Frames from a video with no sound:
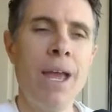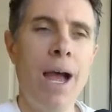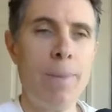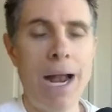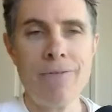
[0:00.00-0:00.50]

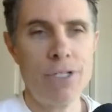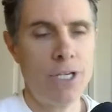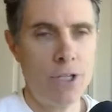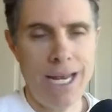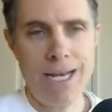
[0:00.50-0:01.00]
I mean,
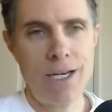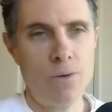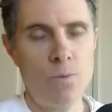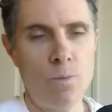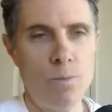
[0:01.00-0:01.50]
obviously,
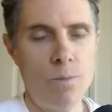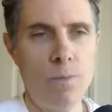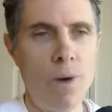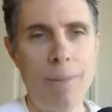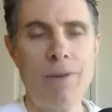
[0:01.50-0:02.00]

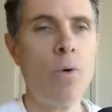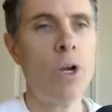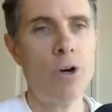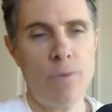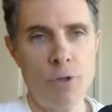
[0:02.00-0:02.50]
getting, I mean, I've only
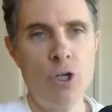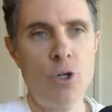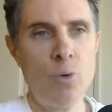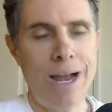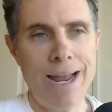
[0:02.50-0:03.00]
heard from
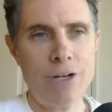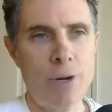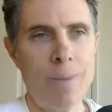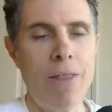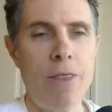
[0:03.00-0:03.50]
two. I
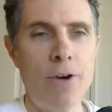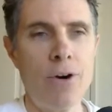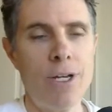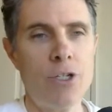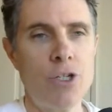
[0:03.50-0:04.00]
entered about
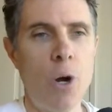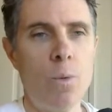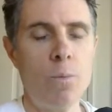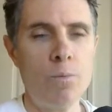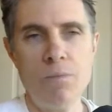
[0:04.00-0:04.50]
30,
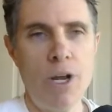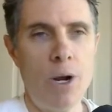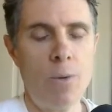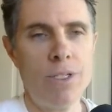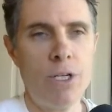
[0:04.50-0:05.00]
so, you
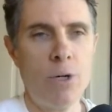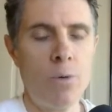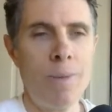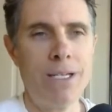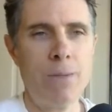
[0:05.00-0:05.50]
know, it still
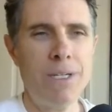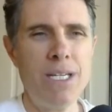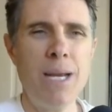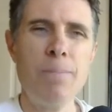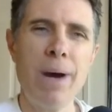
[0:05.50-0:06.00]
remains to be
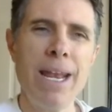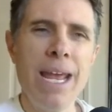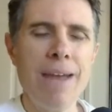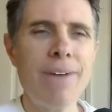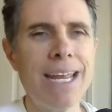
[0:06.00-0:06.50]
seen. But
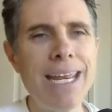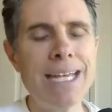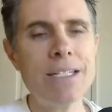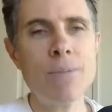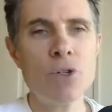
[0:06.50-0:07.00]
if I can
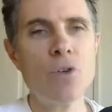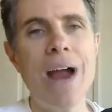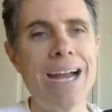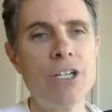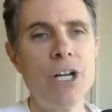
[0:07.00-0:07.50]
get some
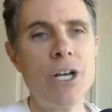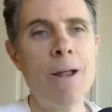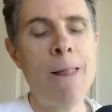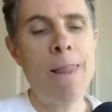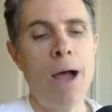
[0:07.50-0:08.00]
traction
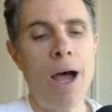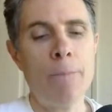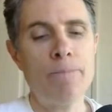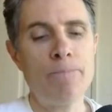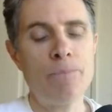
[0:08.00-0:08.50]

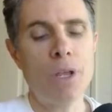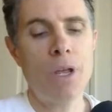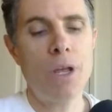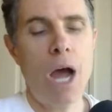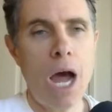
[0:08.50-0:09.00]
um,
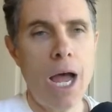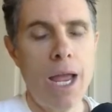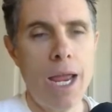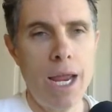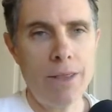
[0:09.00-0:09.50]
uh,
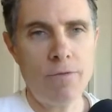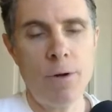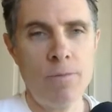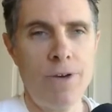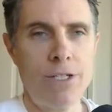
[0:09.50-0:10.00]
in the
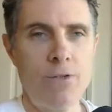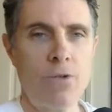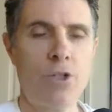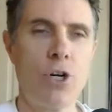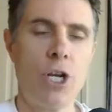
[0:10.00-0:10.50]
film
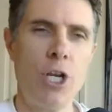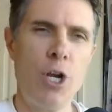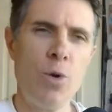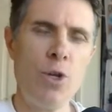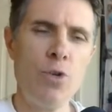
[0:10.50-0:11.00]
festival circuit. You
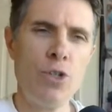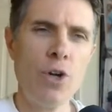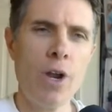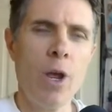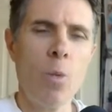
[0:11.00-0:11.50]
know, you
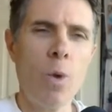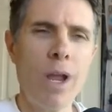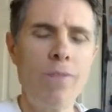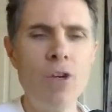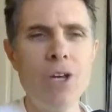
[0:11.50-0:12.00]
start
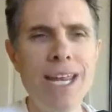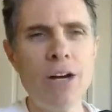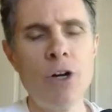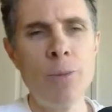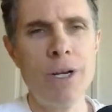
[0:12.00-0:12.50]
if you can get
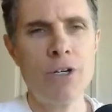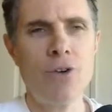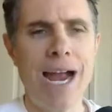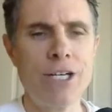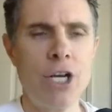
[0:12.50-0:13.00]
a little bit of
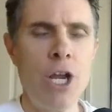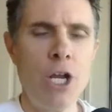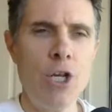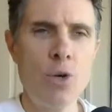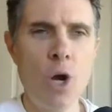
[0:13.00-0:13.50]
traction,
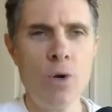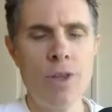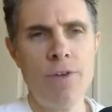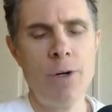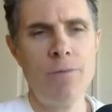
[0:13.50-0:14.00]
you go to
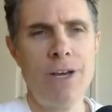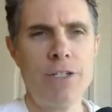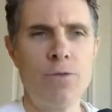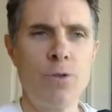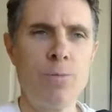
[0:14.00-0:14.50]
the film
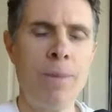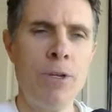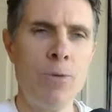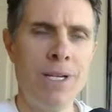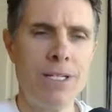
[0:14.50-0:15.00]
festivals. Maybe
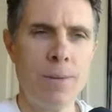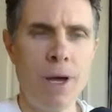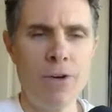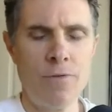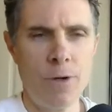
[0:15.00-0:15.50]
you meet some
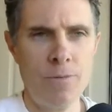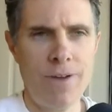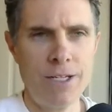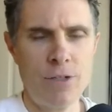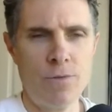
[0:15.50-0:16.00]
other film
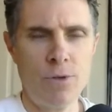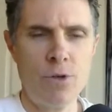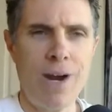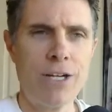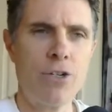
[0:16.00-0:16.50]
festival
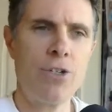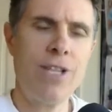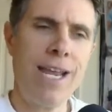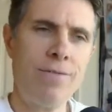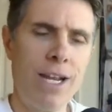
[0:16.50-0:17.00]
directors.
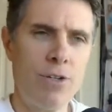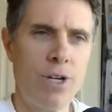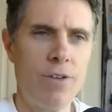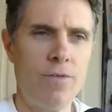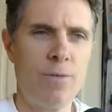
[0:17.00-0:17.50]
They invite you
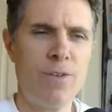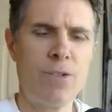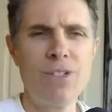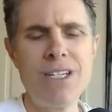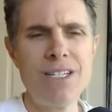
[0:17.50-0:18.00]
to other film
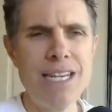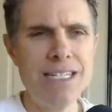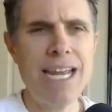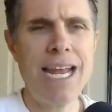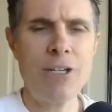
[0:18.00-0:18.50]
festivals. These
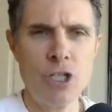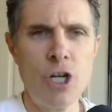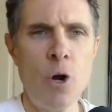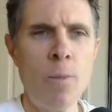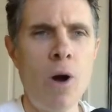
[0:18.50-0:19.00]
things can
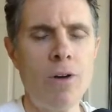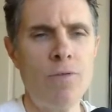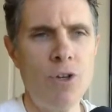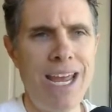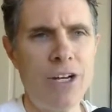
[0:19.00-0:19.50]
snowball if
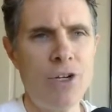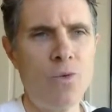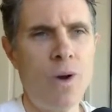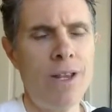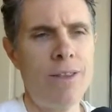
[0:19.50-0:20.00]
you get a
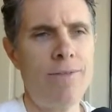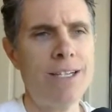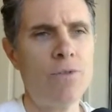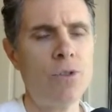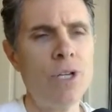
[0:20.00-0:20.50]
good run at the
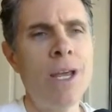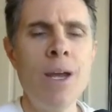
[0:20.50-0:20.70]
festivals.